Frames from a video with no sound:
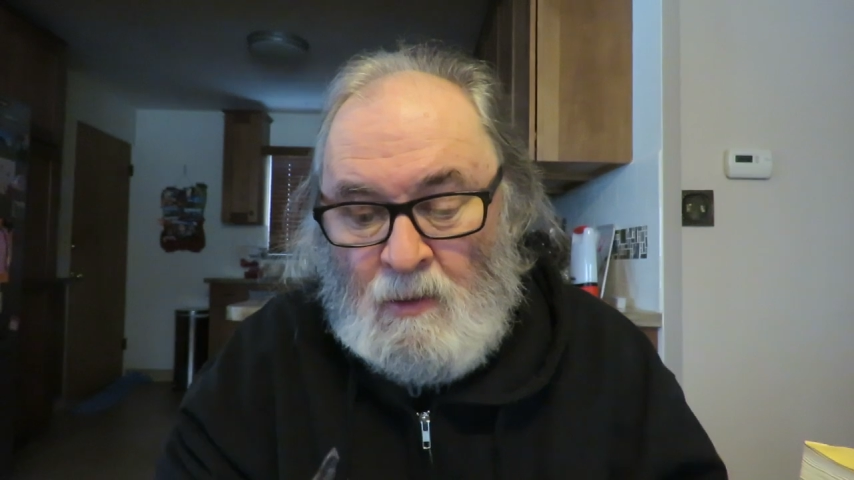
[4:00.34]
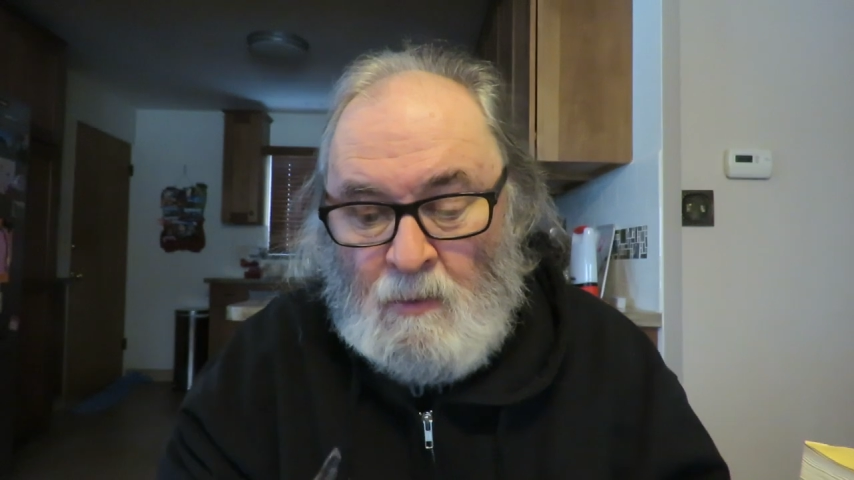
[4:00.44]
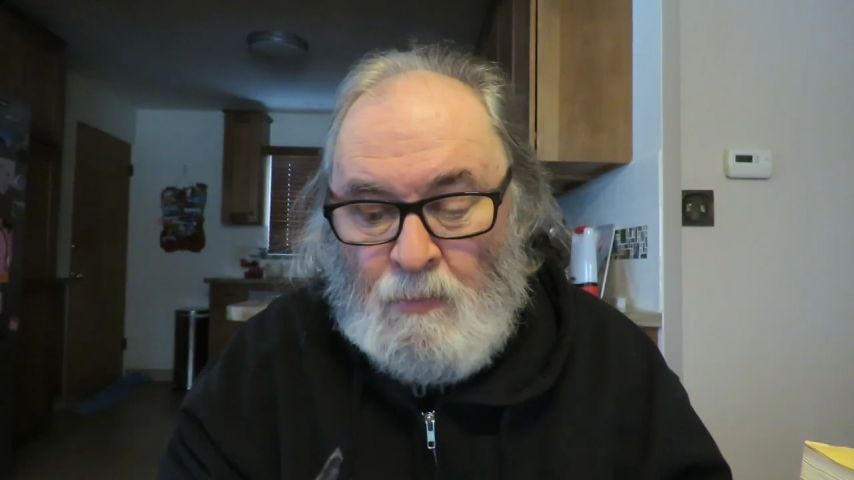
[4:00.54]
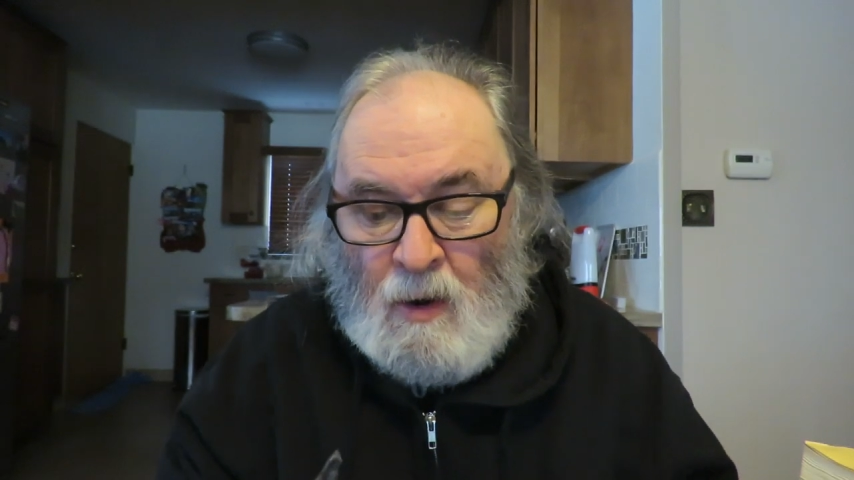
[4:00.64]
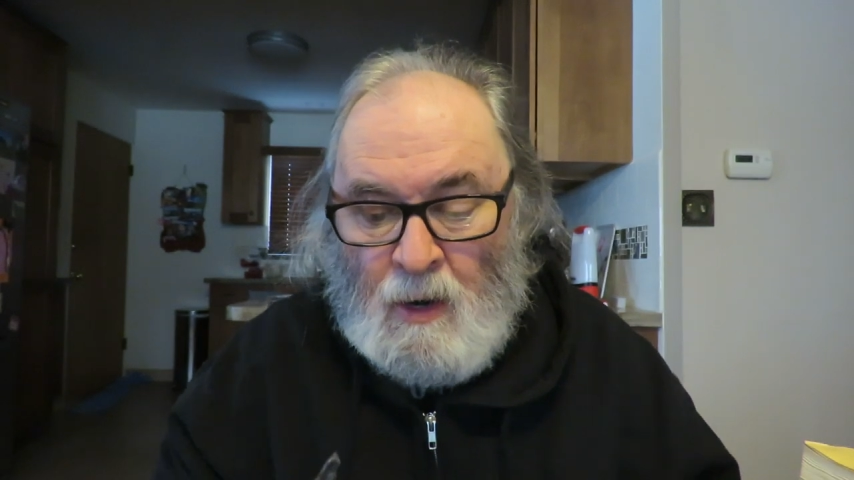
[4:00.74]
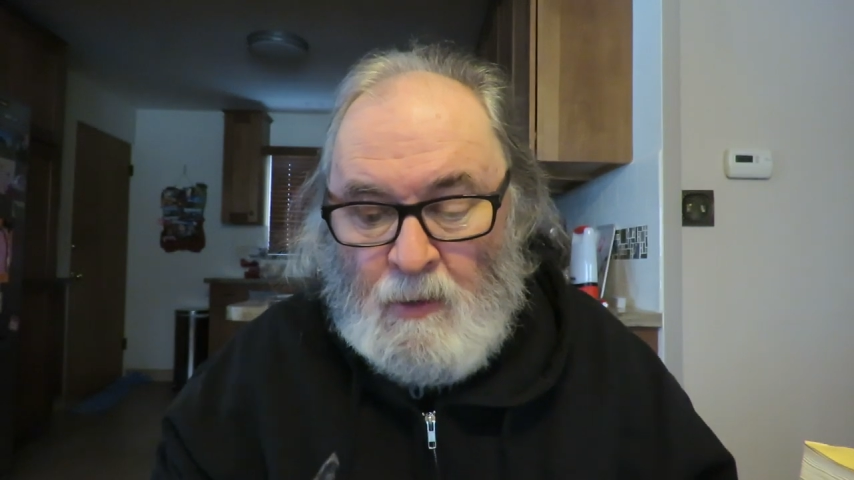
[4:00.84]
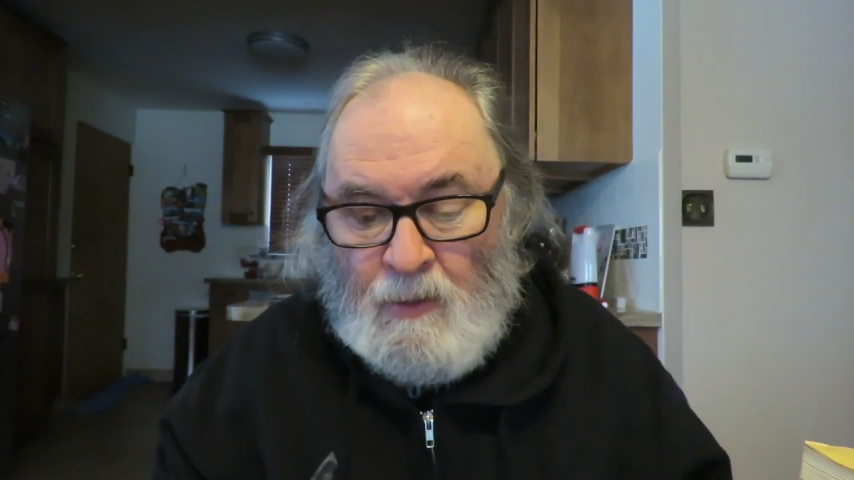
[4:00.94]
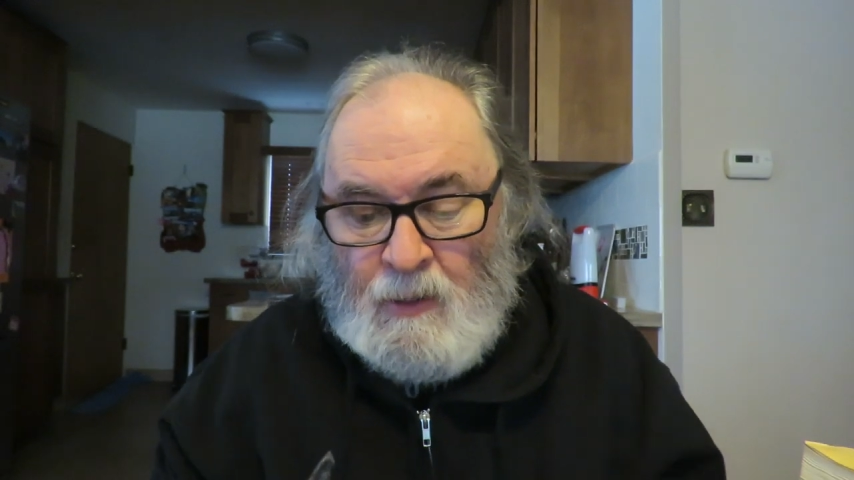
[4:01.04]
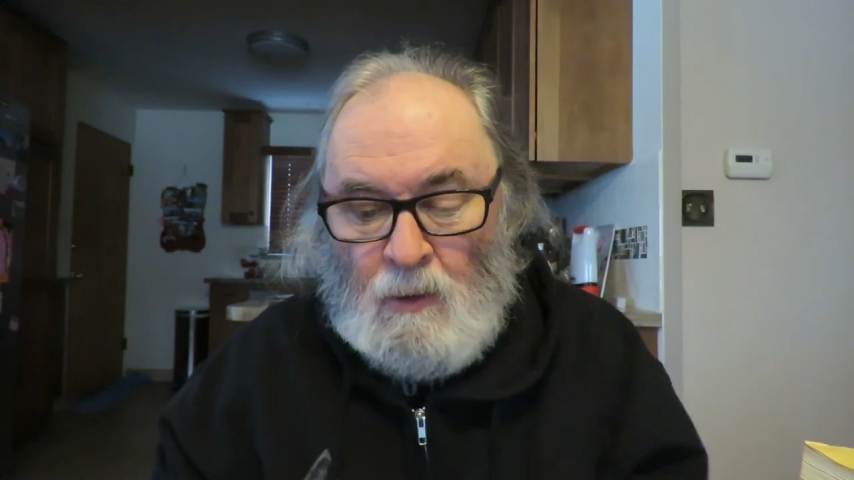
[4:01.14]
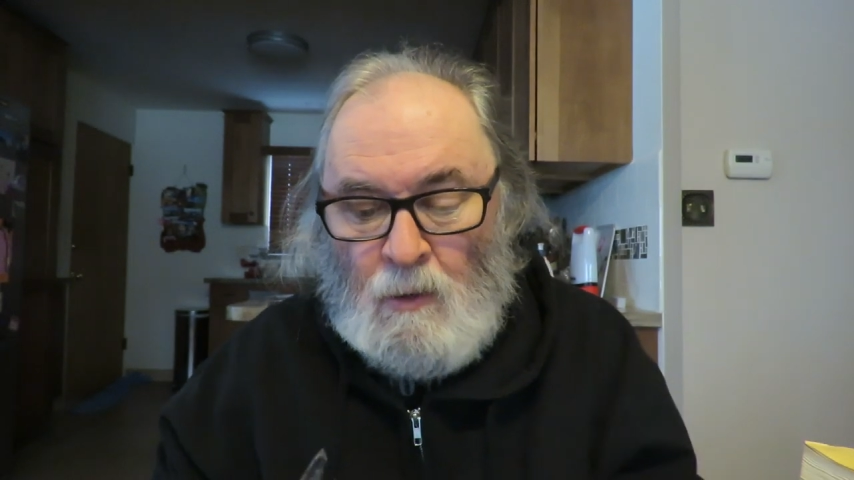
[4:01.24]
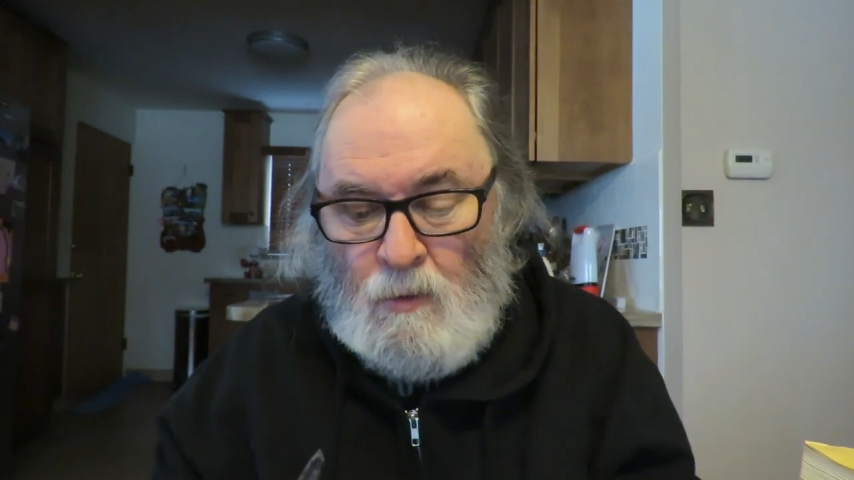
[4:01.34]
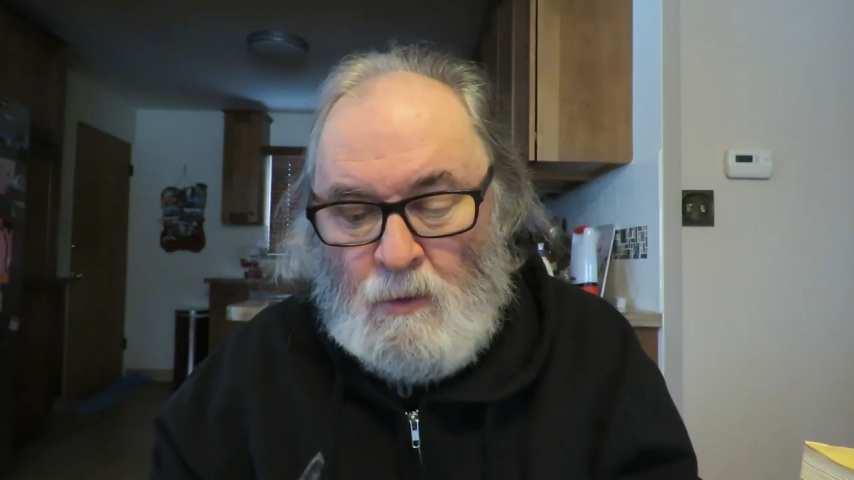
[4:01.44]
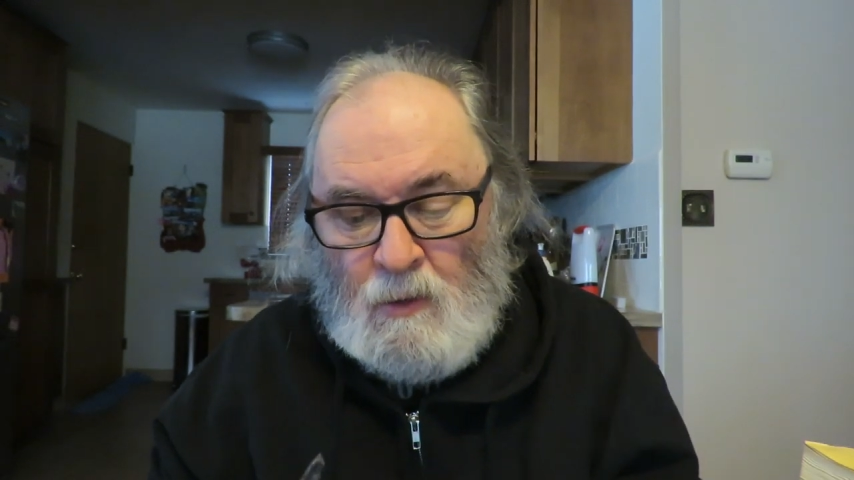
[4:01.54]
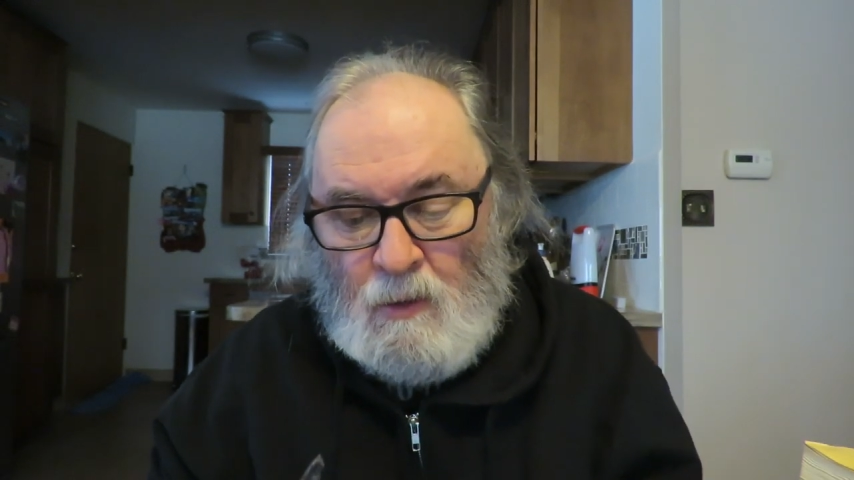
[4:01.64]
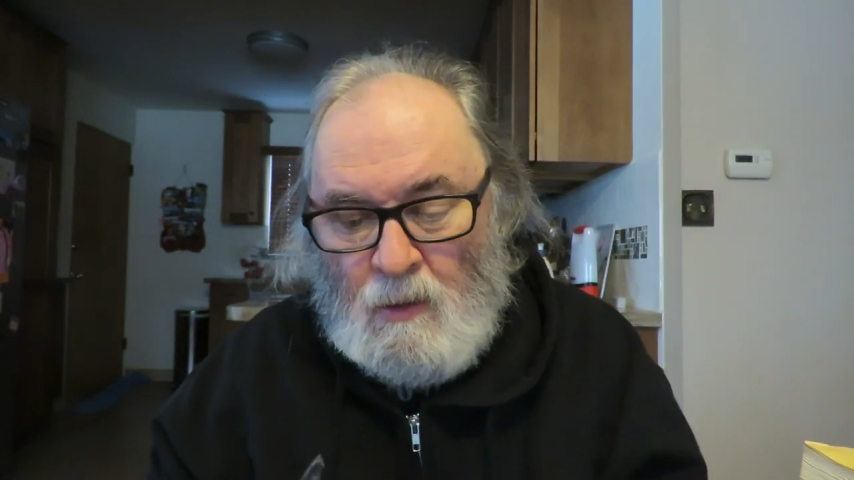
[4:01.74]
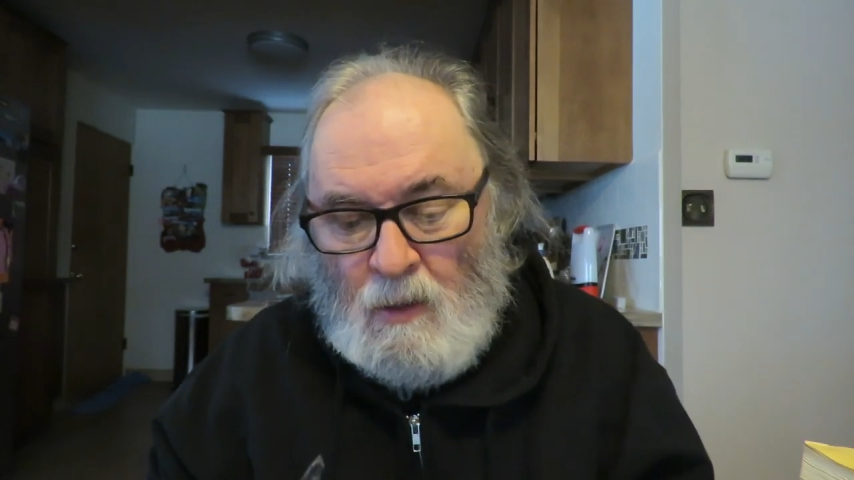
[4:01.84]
to the part in Luke